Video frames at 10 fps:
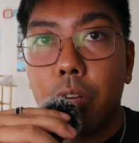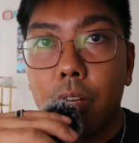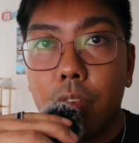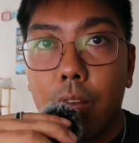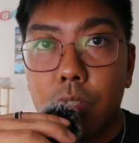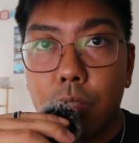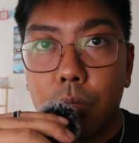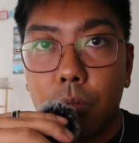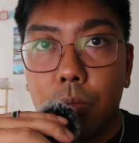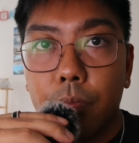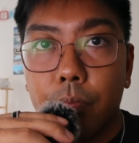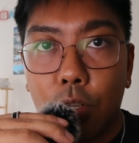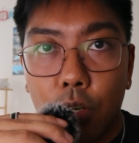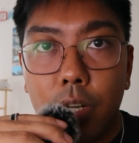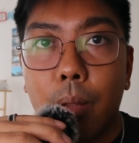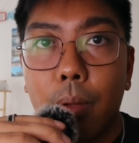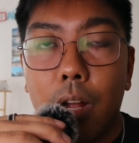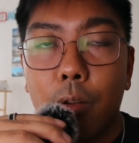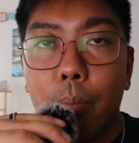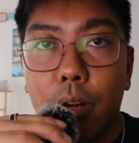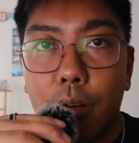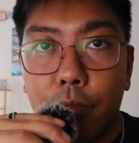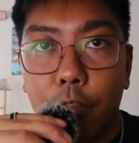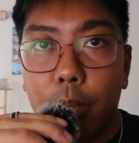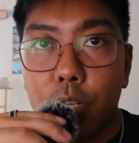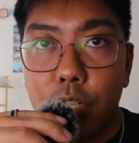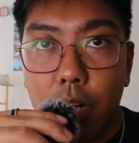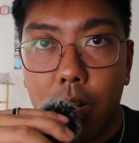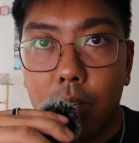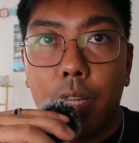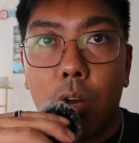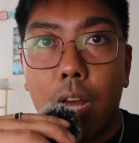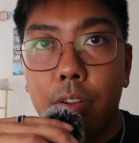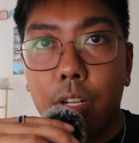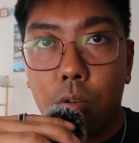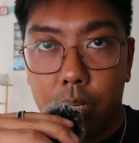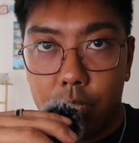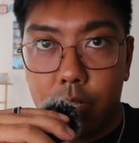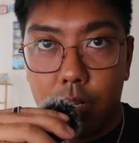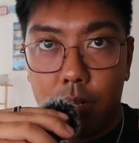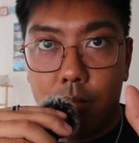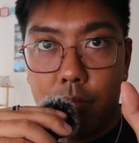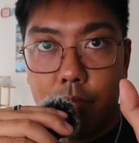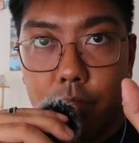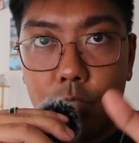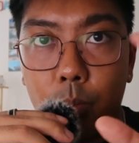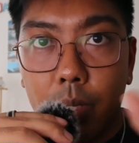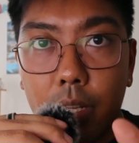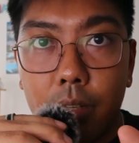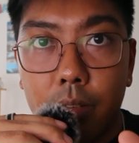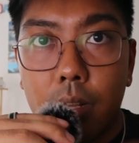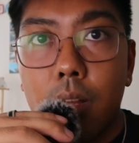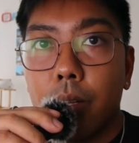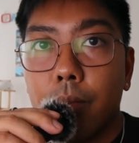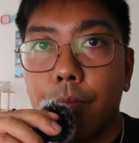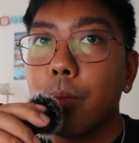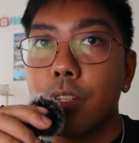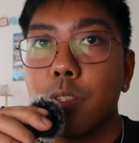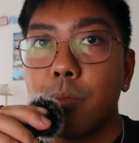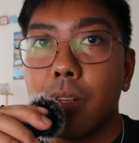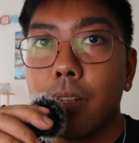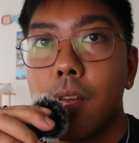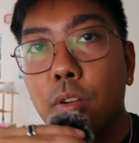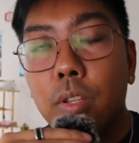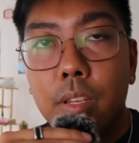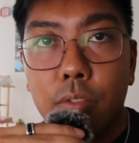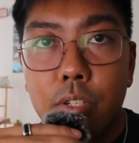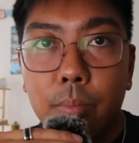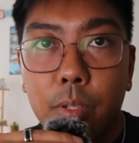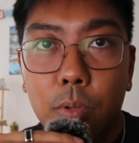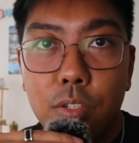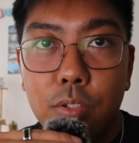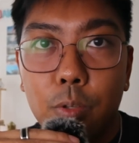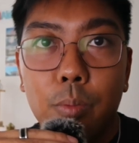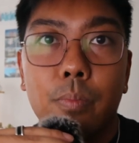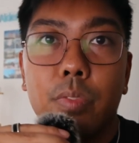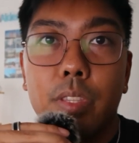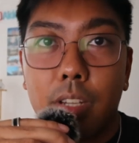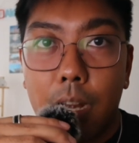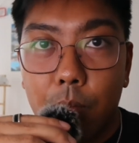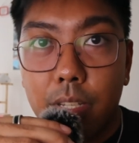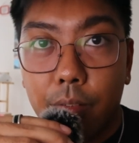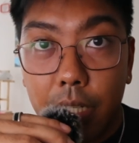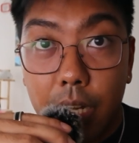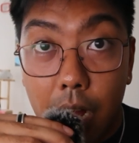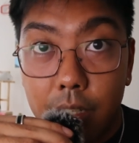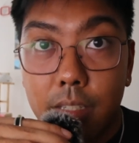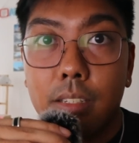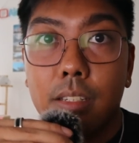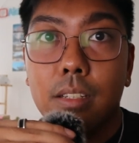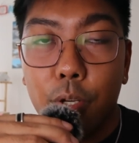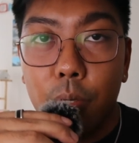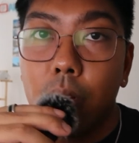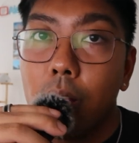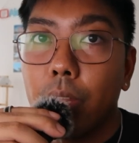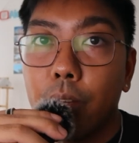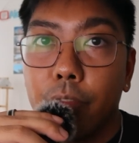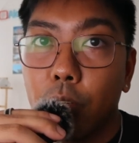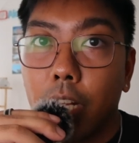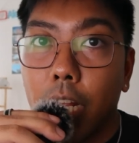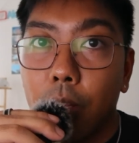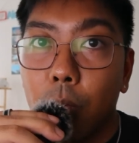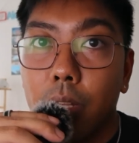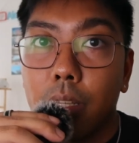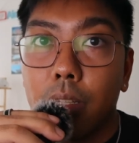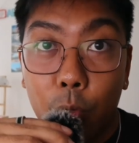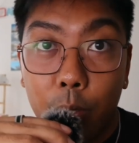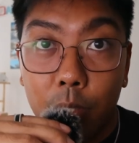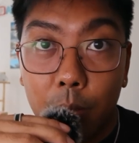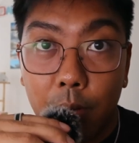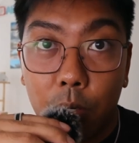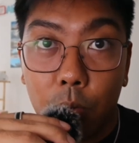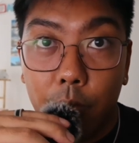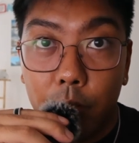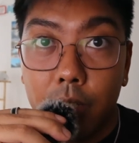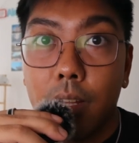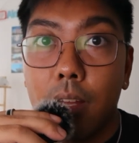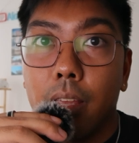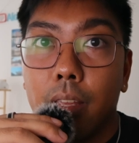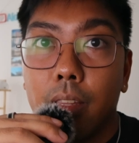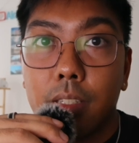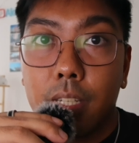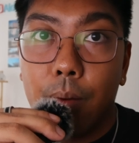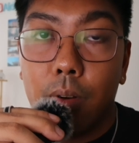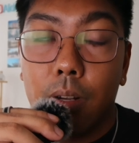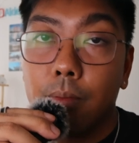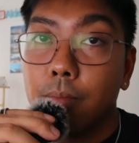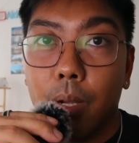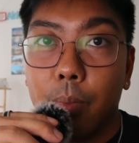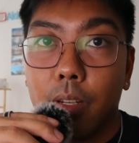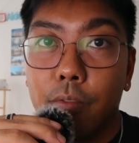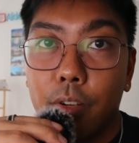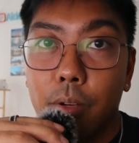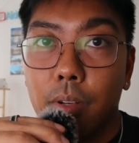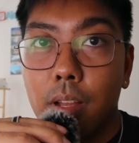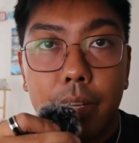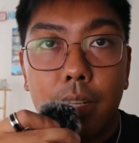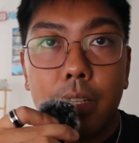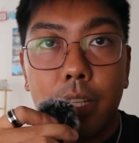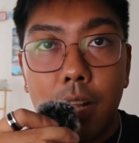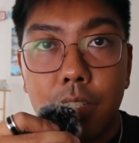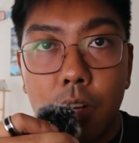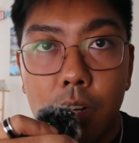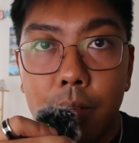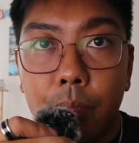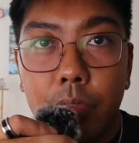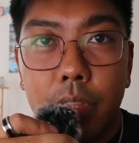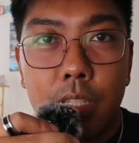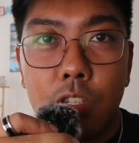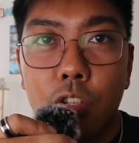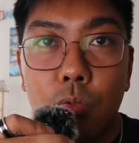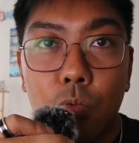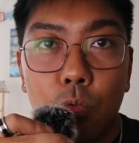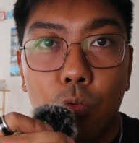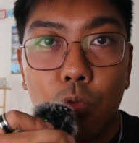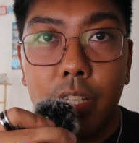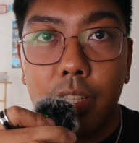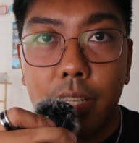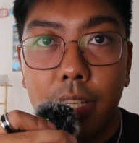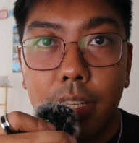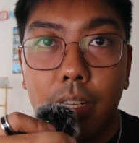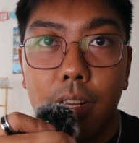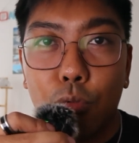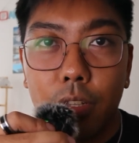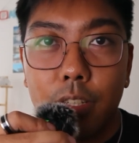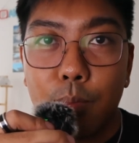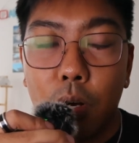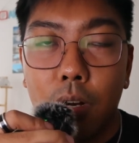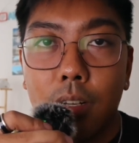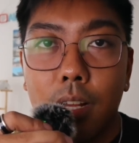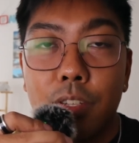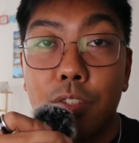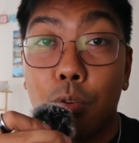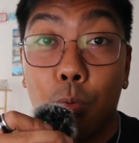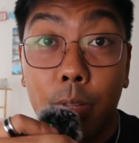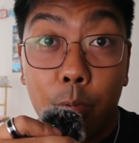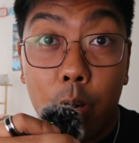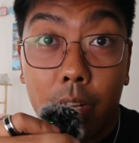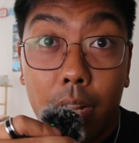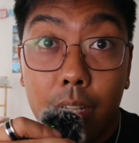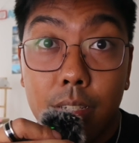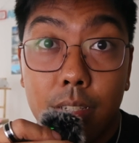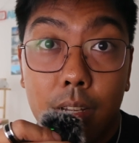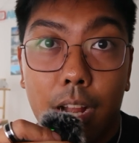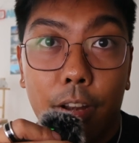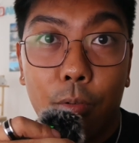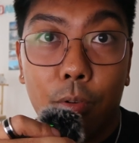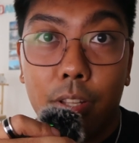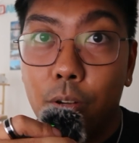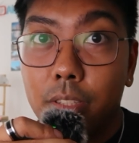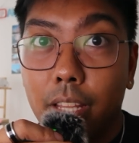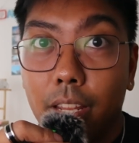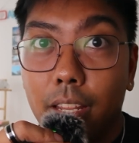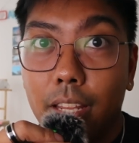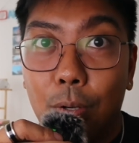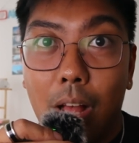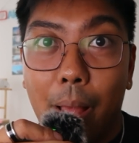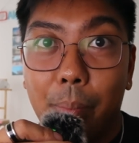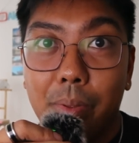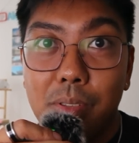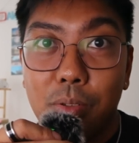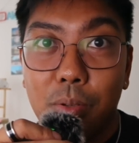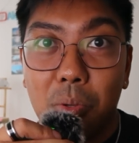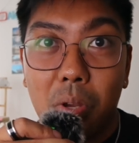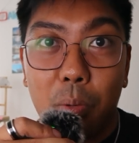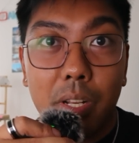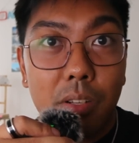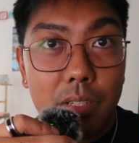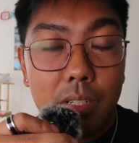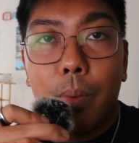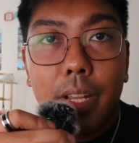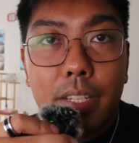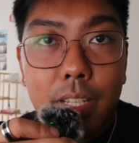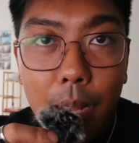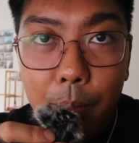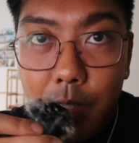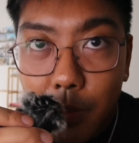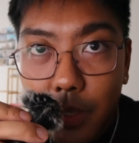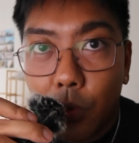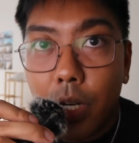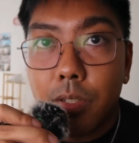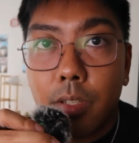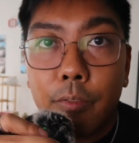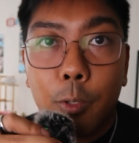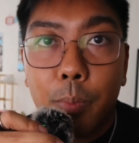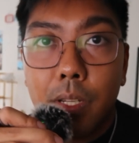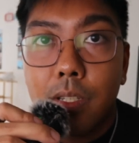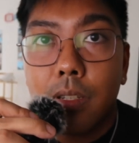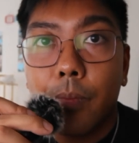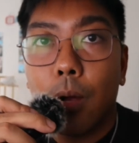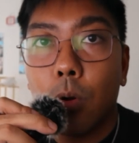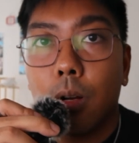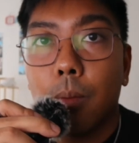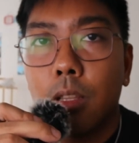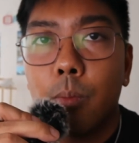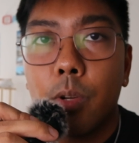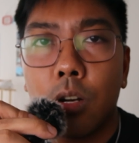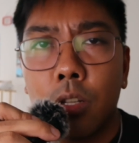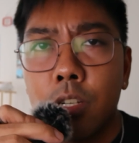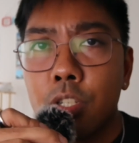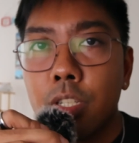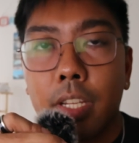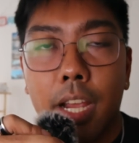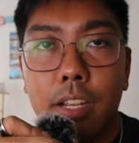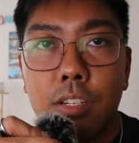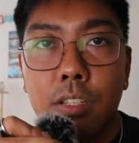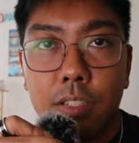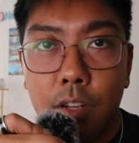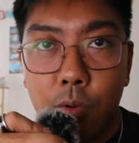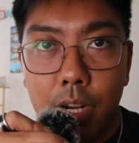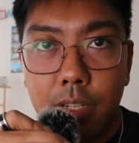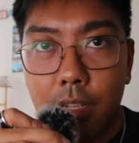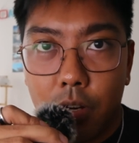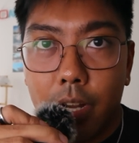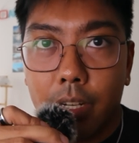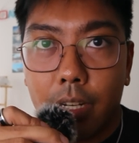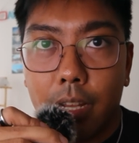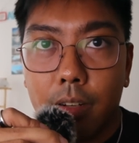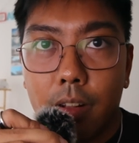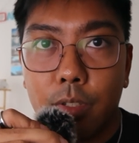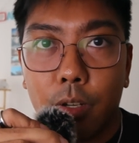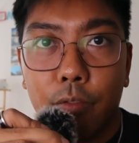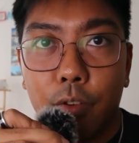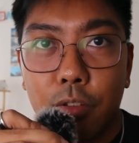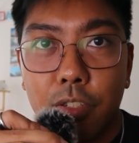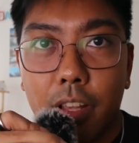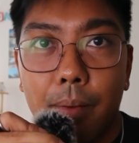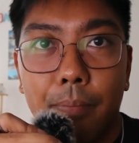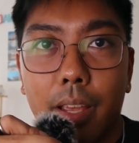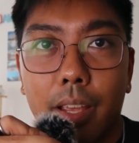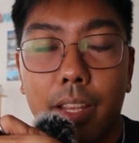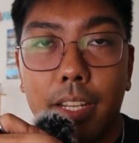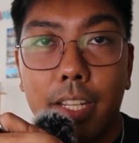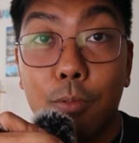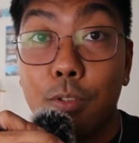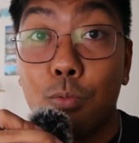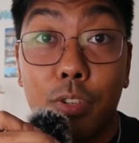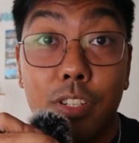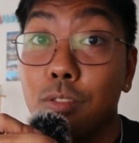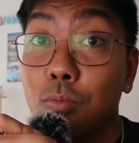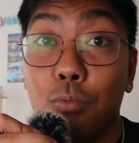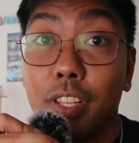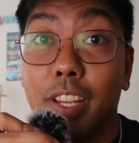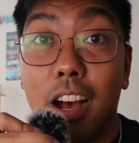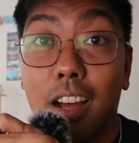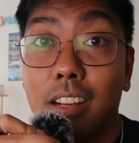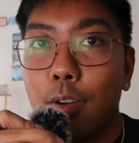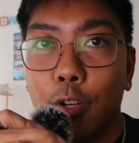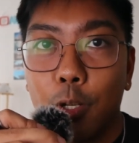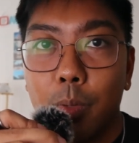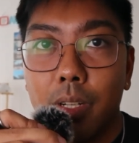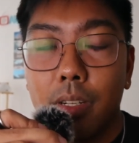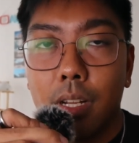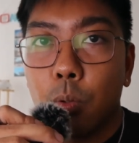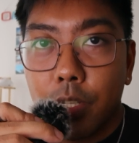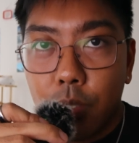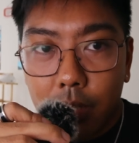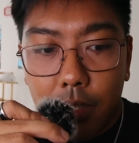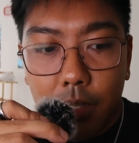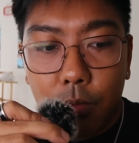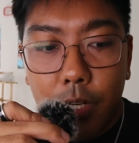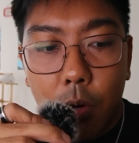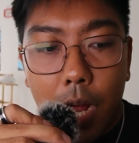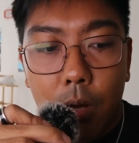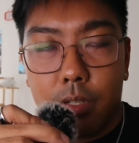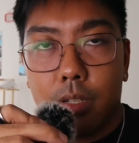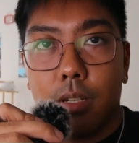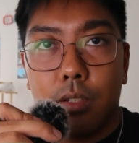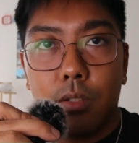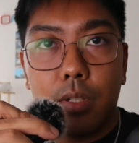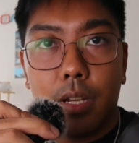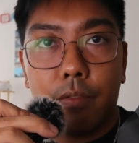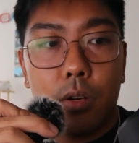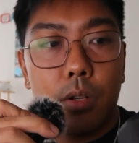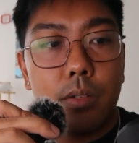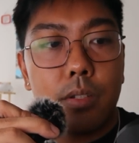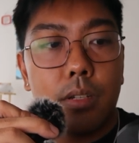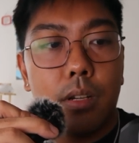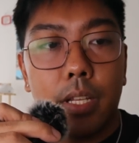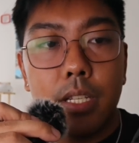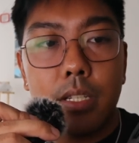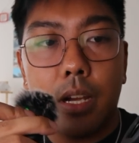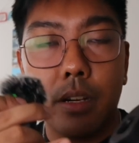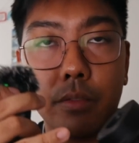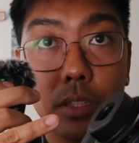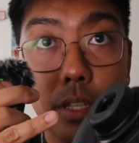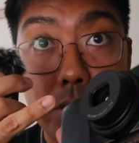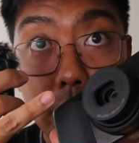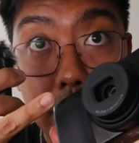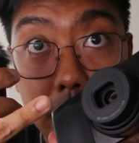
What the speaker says: kind of have to learn how to better frame your shot without having the crutch of zooming in. But maybe that's just me. If you're looking for something with a zoom, this camera is definitely not for you. And if you're okay with 40mm equivalent, then this camera might be good for you. And the last con, this is just really small. This is a really rare case. I really don't think it will happen to anyone else, but it did happen to me when I was in the Philippines. I woke up a little bit earlier just to catch the sunrise, try and get some good photos of that, and it was just really hot, very humid. So when I took the Ricoh out to take photos, the inside of the lens right